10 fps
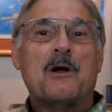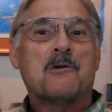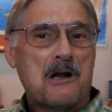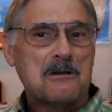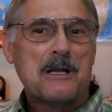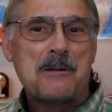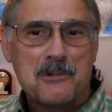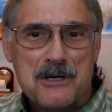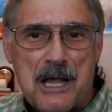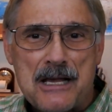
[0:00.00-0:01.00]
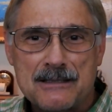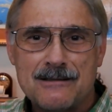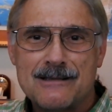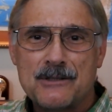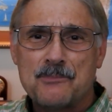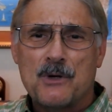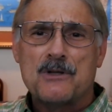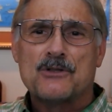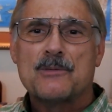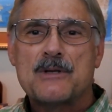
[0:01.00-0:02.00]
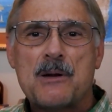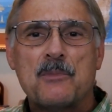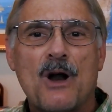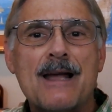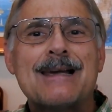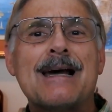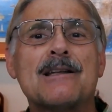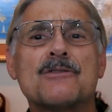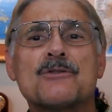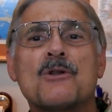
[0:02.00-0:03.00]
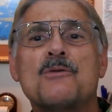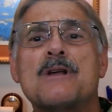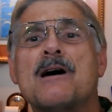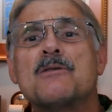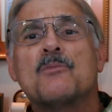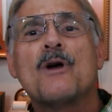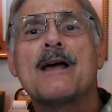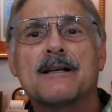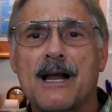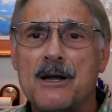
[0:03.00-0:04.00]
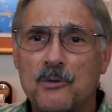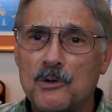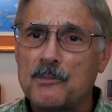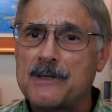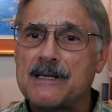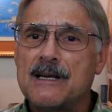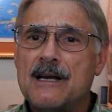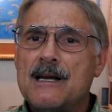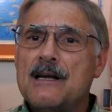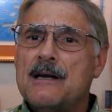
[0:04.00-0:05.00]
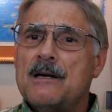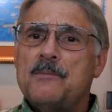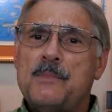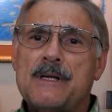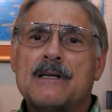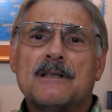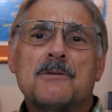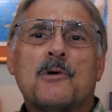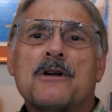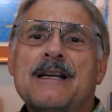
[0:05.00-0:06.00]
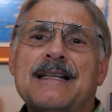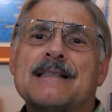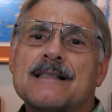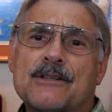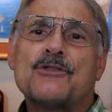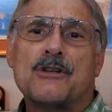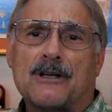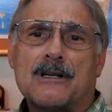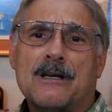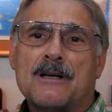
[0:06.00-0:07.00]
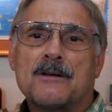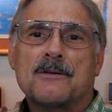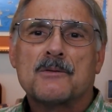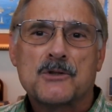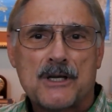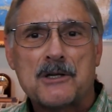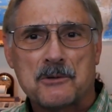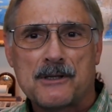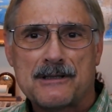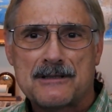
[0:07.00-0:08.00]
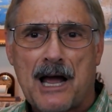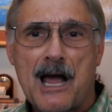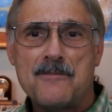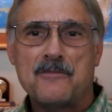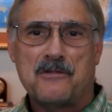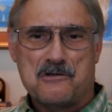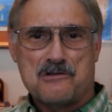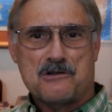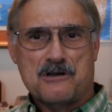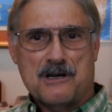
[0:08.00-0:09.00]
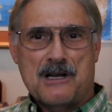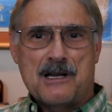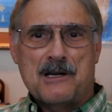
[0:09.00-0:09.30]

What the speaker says: Around Labor Day, and this month of September, I kind of slowed down. Brad and I will be being a little more hedonistic, scheduling time for